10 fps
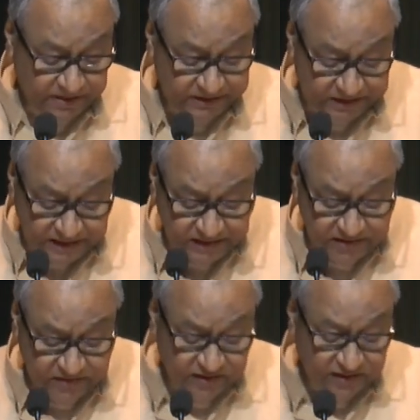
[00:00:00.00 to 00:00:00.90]

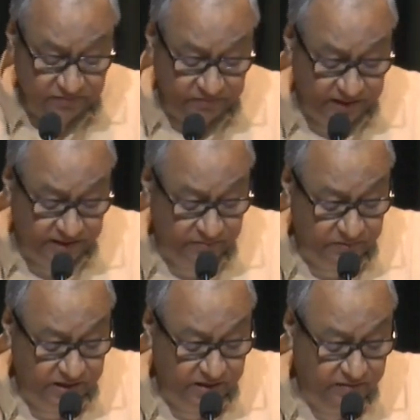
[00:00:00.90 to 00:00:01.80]
changes that have taken
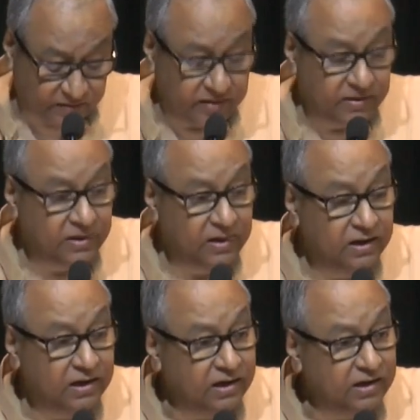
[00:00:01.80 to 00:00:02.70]
place
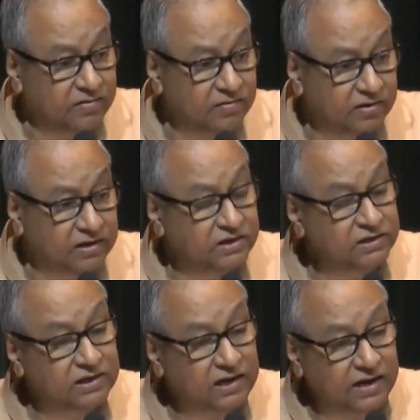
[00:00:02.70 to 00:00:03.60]
is
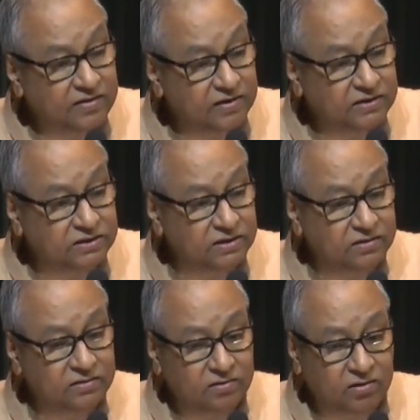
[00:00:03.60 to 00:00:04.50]

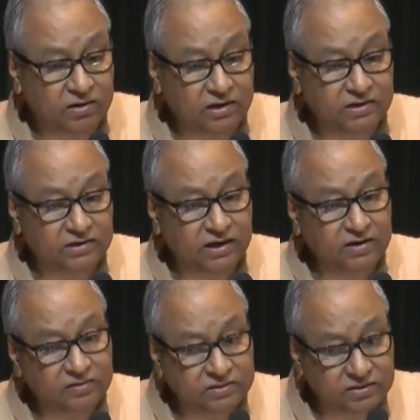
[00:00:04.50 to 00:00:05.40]
digitalization or
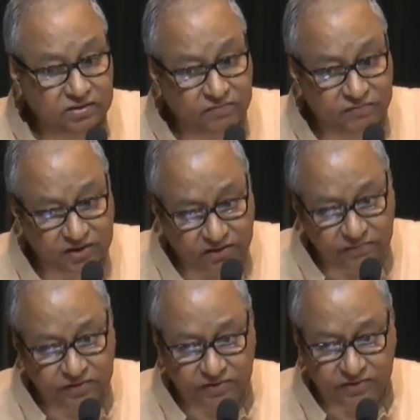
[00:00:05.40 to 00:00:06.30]
digitization of
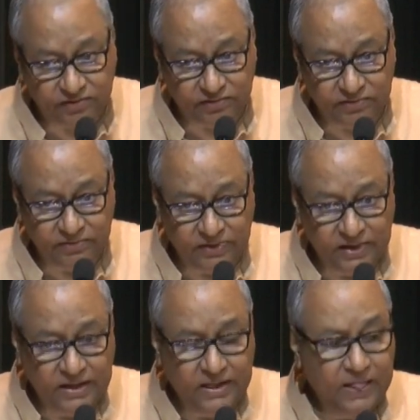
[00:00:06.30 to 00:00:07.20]
services.
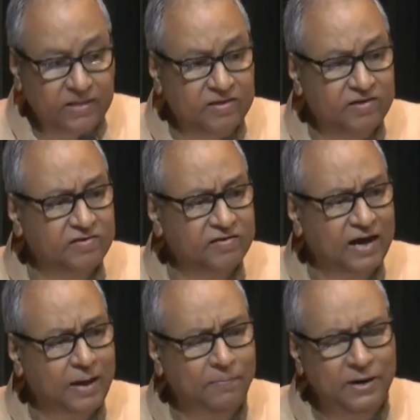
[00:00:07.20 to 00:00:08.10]
This has
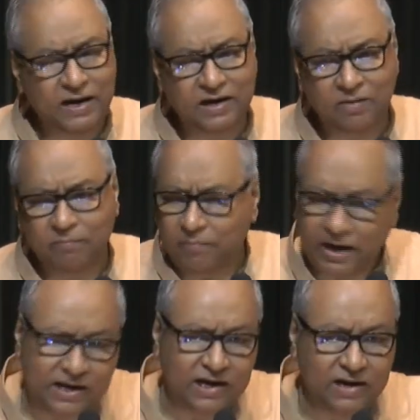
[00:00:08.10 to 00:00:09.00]
happened at a
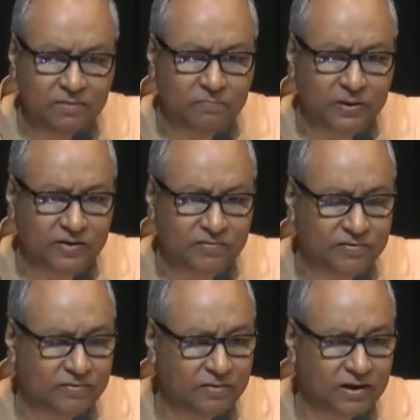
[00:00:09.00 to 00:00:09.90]
maddening
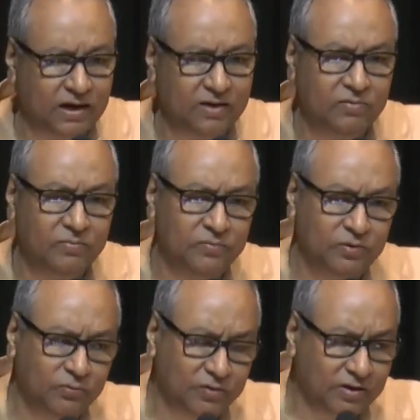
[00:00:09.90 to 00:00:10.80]
pace. I am
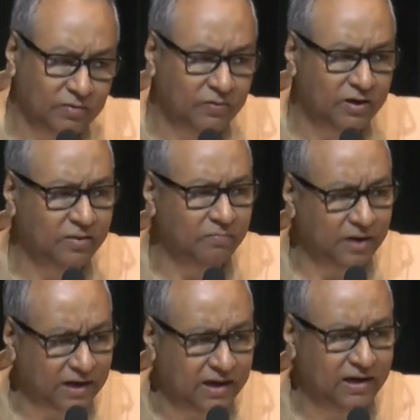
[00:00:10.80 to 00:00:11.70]
using the word
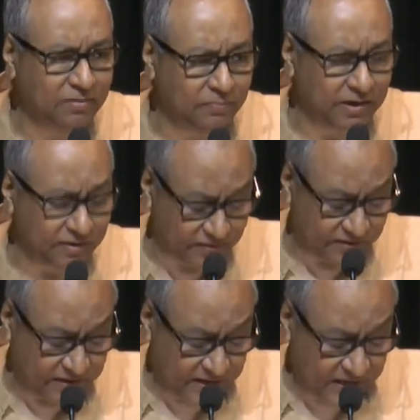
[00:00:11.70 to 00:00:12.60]
maddening pace